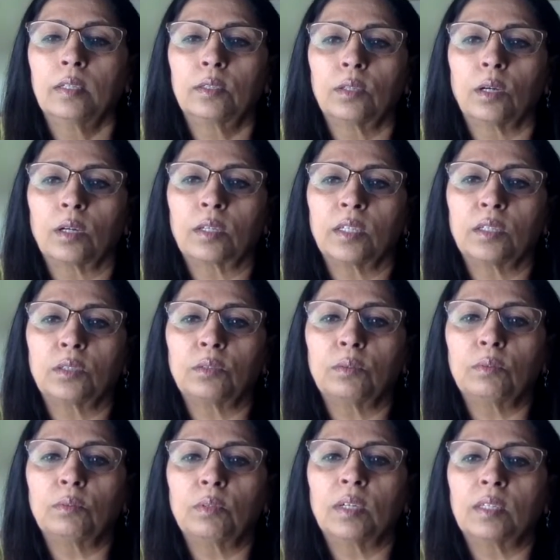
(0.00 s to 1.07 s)
Talking
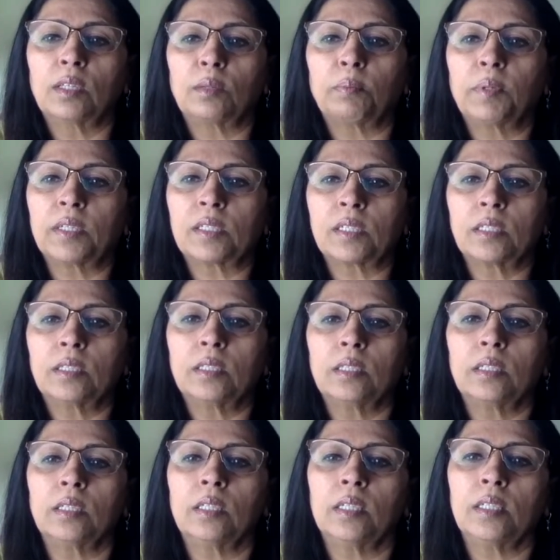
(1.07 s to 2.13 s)
to other
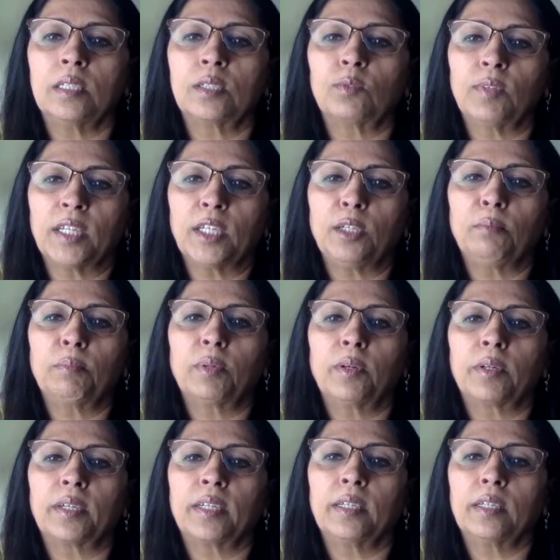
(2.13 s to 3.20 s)
person is very
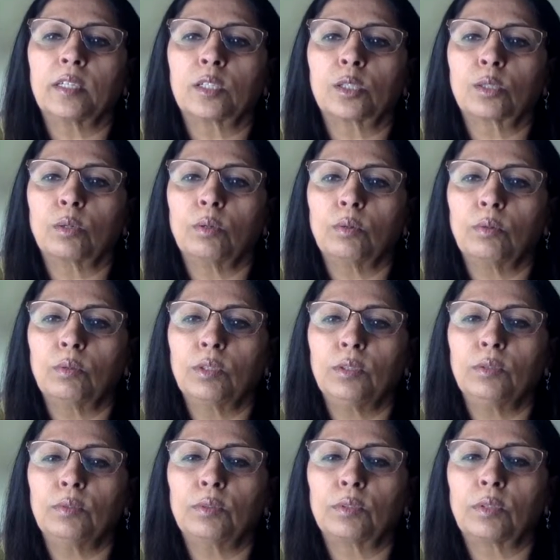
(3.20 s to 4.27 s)
important, so
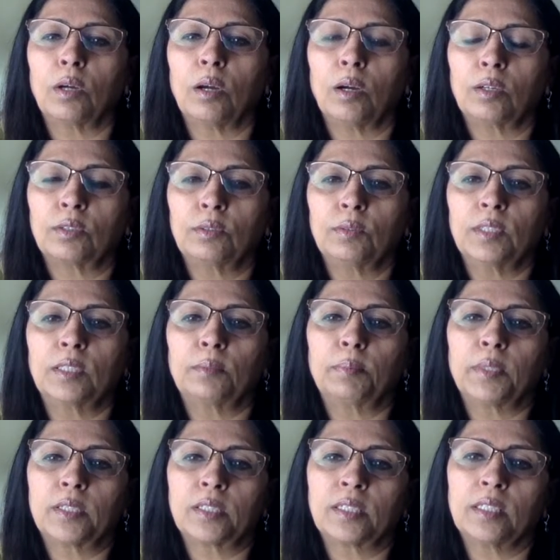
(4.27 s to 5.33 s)
you talk to other
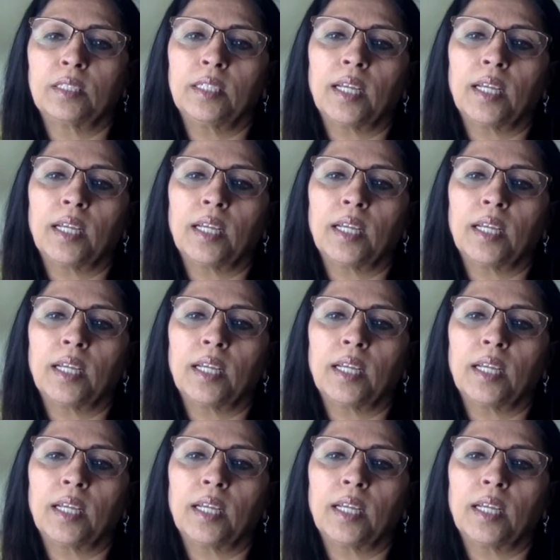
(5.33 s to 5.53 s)
person.